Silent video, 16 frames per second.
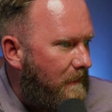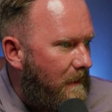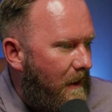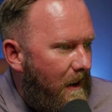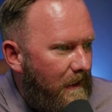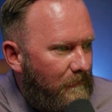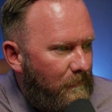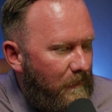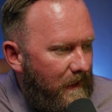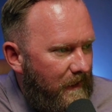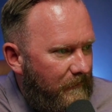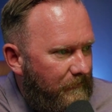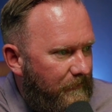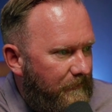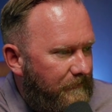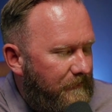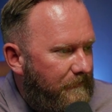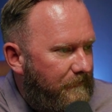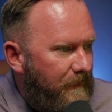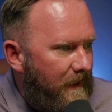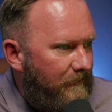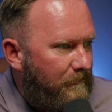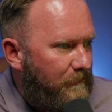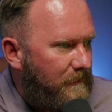Conway,
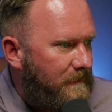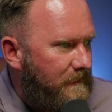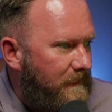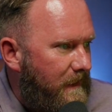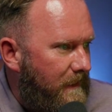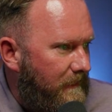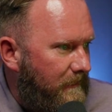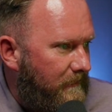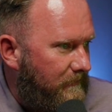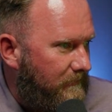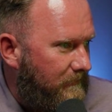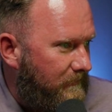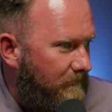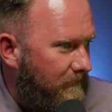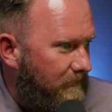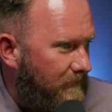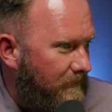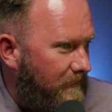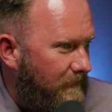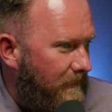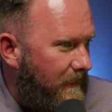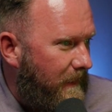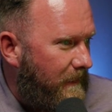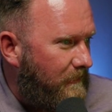55%.
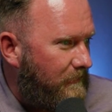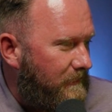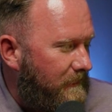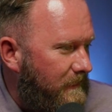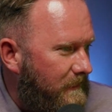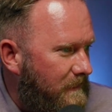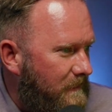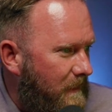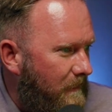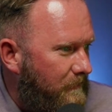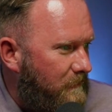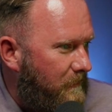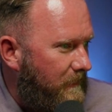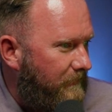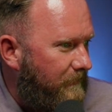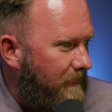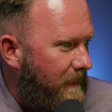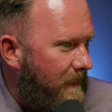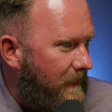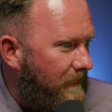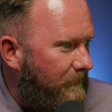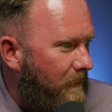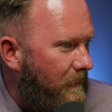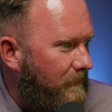806 up
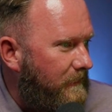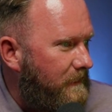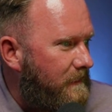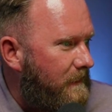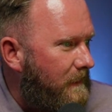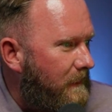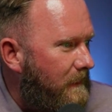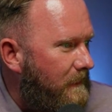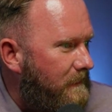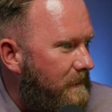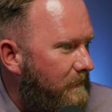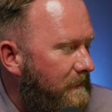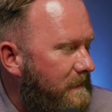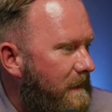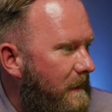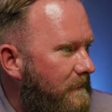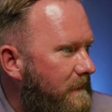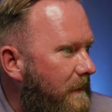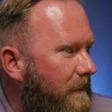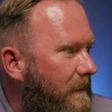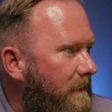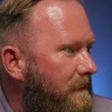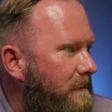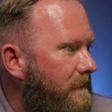25. Some of these
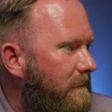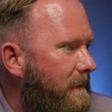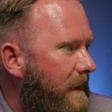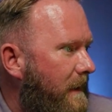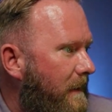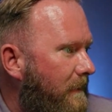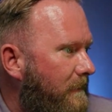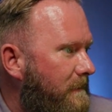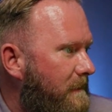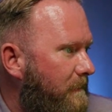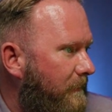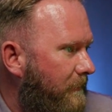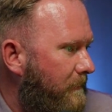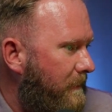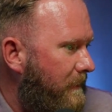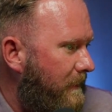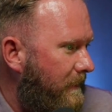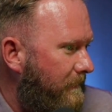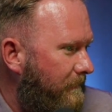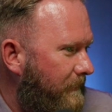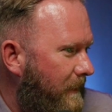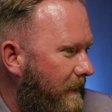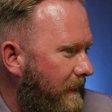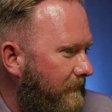downtown areas are down. Some of them are
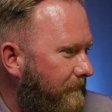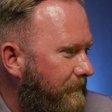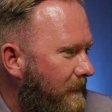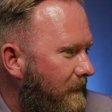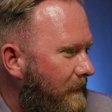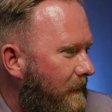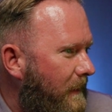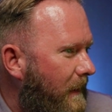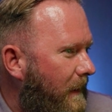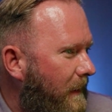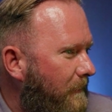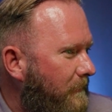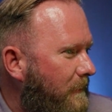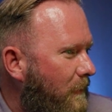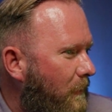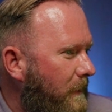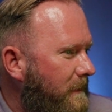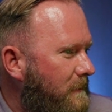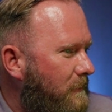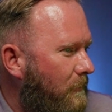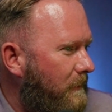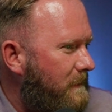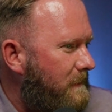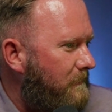up. All right. Going
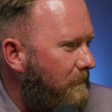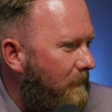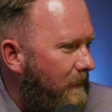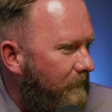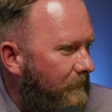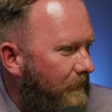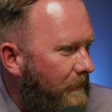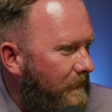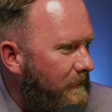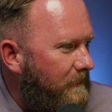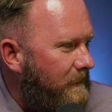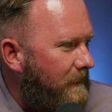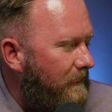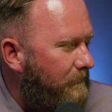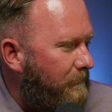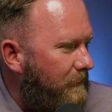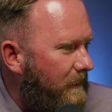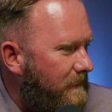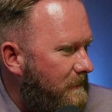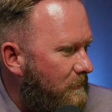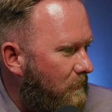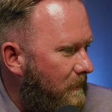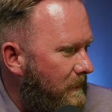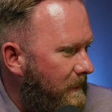towards Montverde,
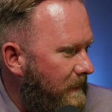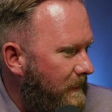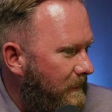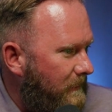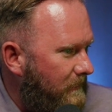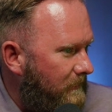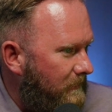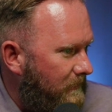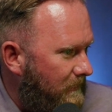plus 20.